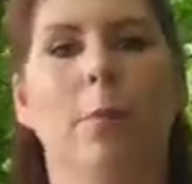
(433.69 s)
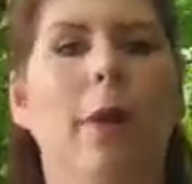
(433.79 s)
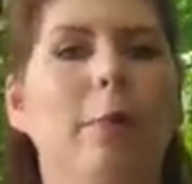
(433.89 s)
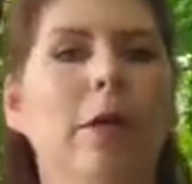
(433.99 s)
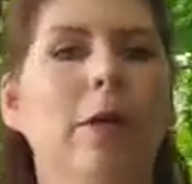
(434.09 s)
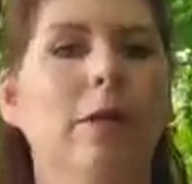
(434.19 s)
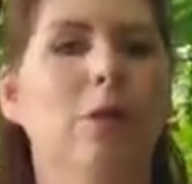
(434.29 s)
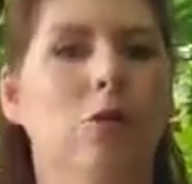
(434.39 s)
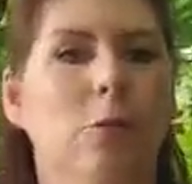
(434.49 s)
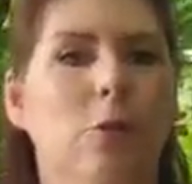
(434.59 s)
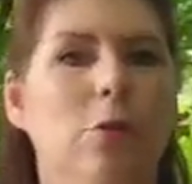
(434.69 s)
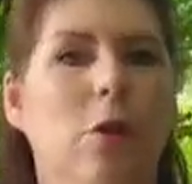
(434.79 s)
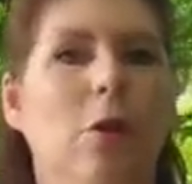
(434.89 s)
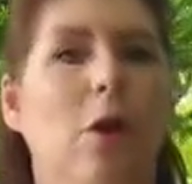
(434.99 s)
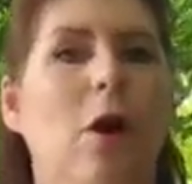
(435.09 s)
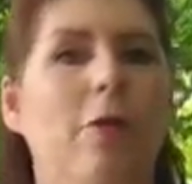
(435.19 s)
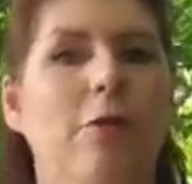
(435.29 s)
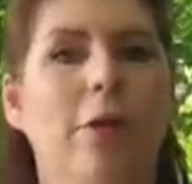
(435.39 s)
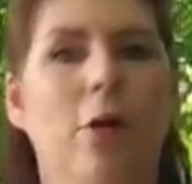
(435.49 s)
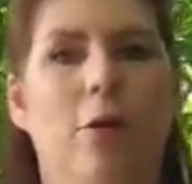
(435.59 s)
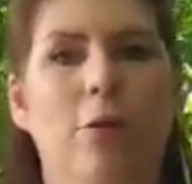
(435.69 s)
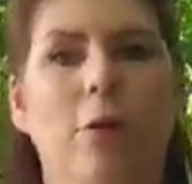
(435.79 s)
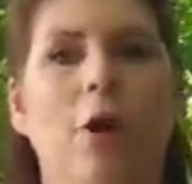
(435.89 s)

Primary consumers are often called